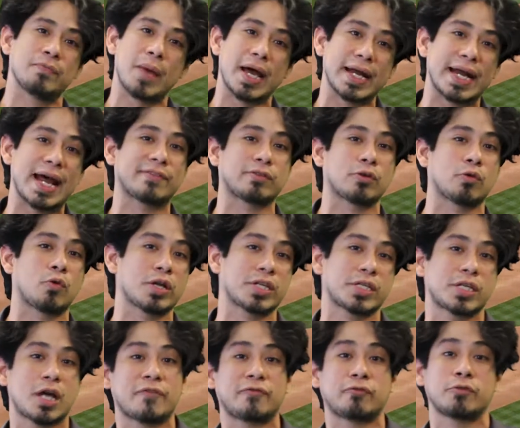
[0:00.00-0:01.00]
Might have to
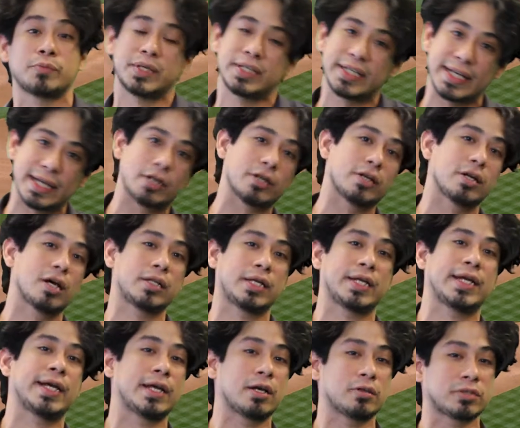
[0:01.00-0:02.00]
watch out for him in yet
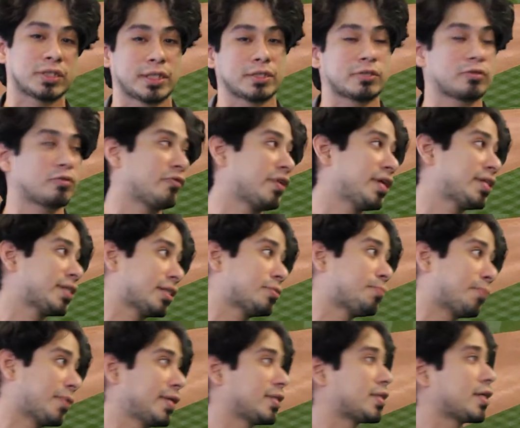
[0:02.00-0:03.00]
another AL Central race that's pretty